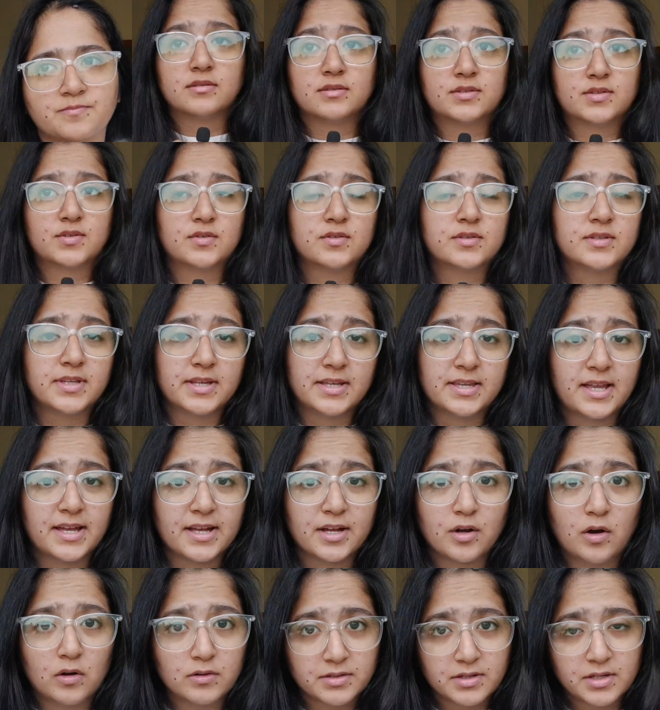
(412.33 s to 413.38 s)
So then I
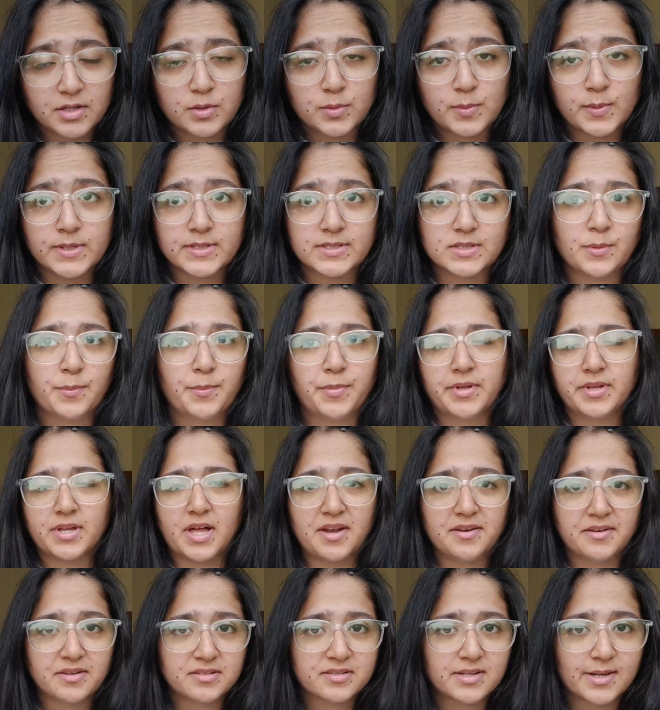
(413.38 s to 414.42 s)
got into SAP
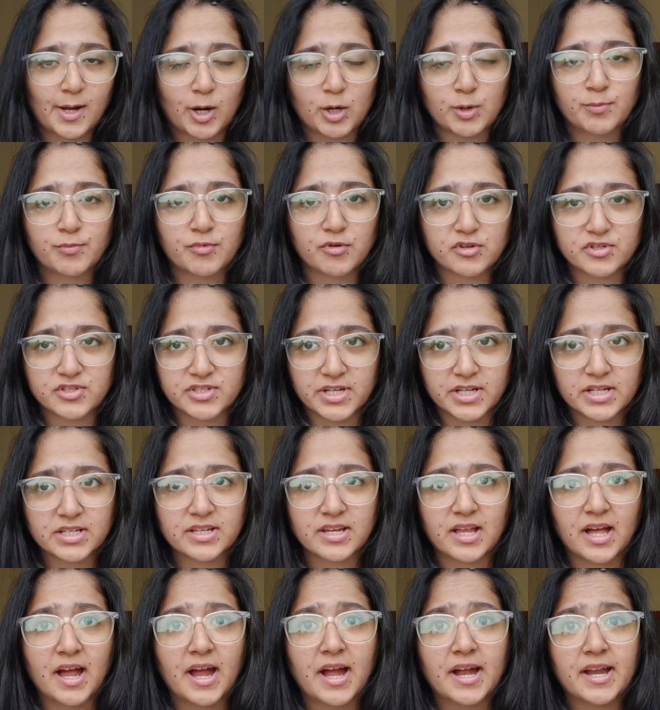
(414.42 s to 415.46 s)
Analytics Cloud project,
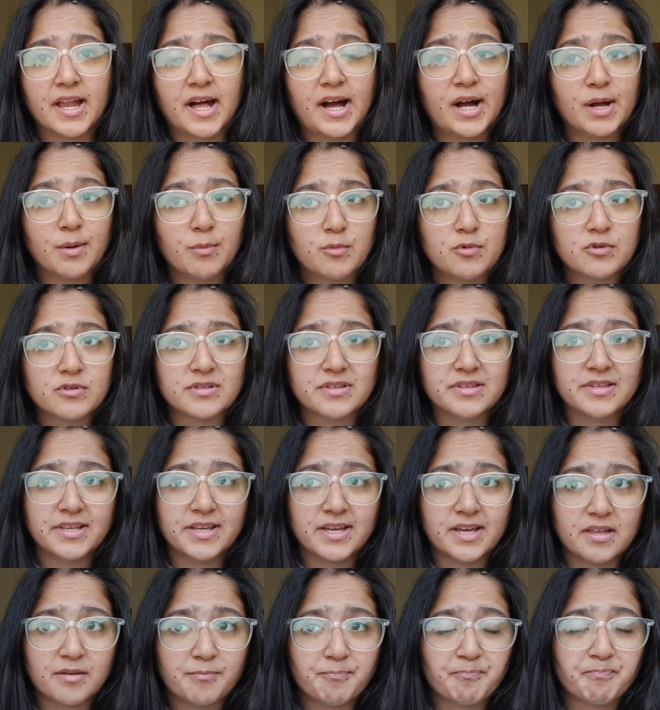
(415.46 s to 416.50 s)
and I was
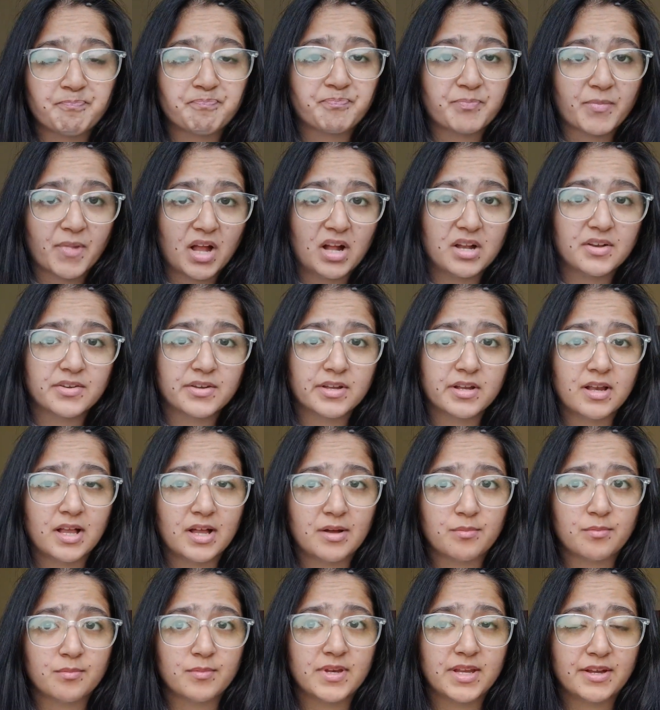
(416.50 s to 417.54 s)
there until
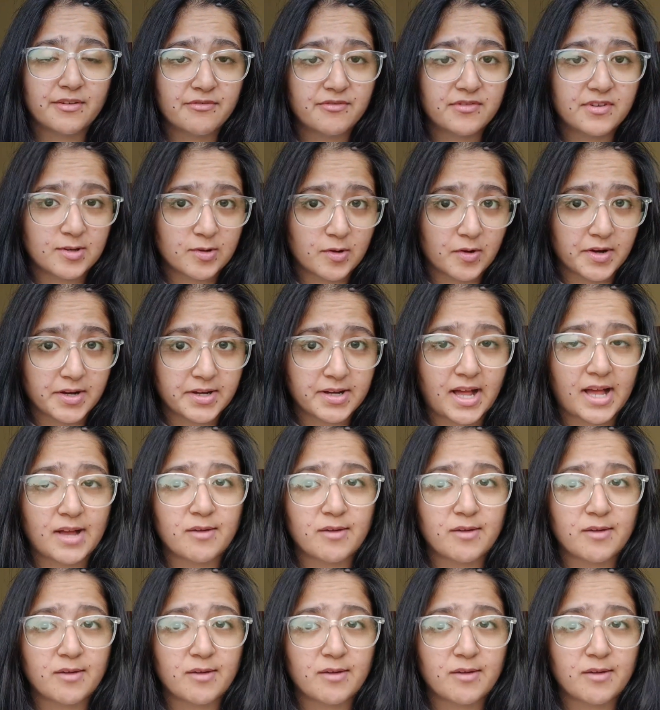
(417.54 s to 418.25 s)
I left Deloitte.